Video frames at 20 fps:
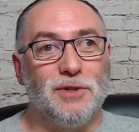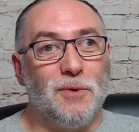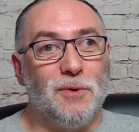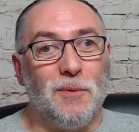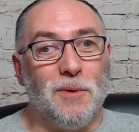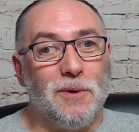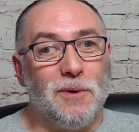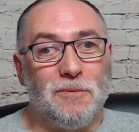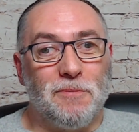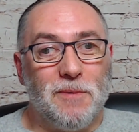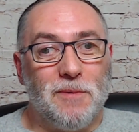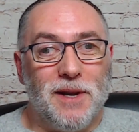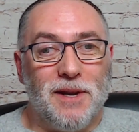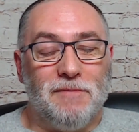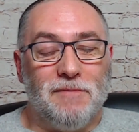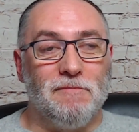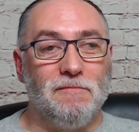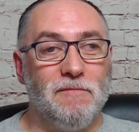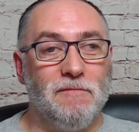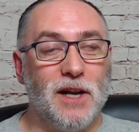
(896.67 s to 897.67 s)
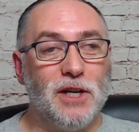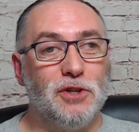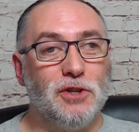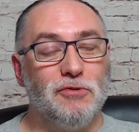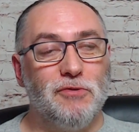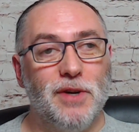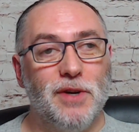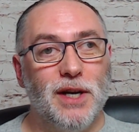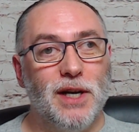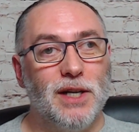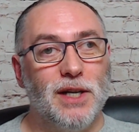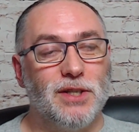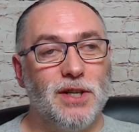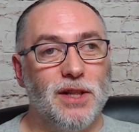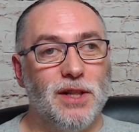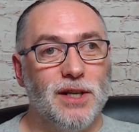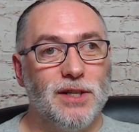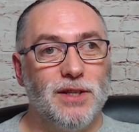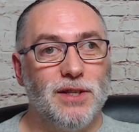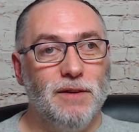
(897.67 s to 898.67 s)
it worth me venturing into
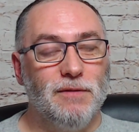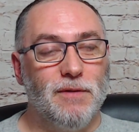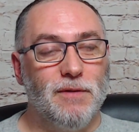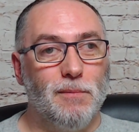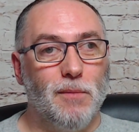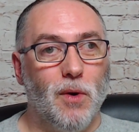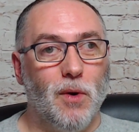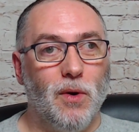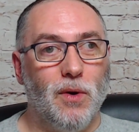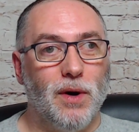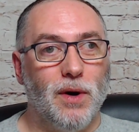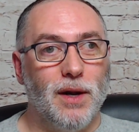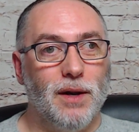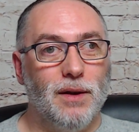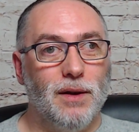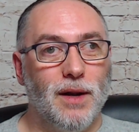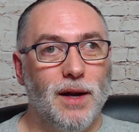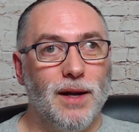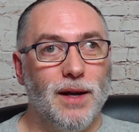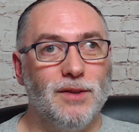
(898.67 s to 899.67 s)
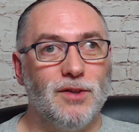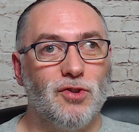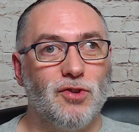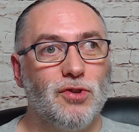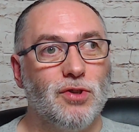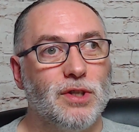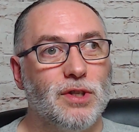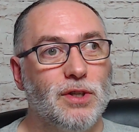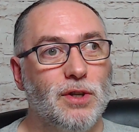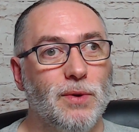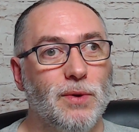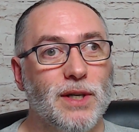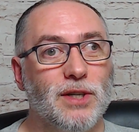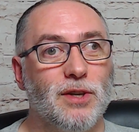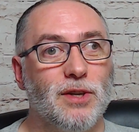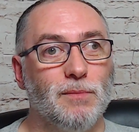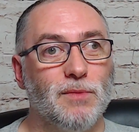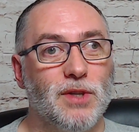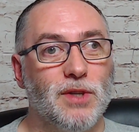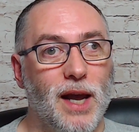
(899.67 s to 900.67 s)
this even more and doing
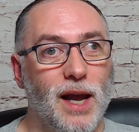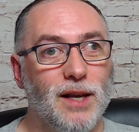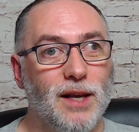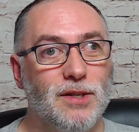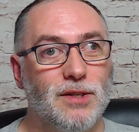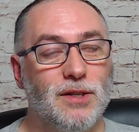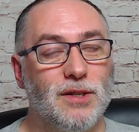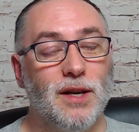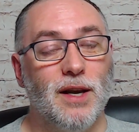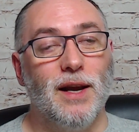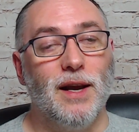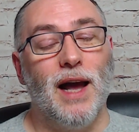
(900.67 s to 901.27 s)
some tests?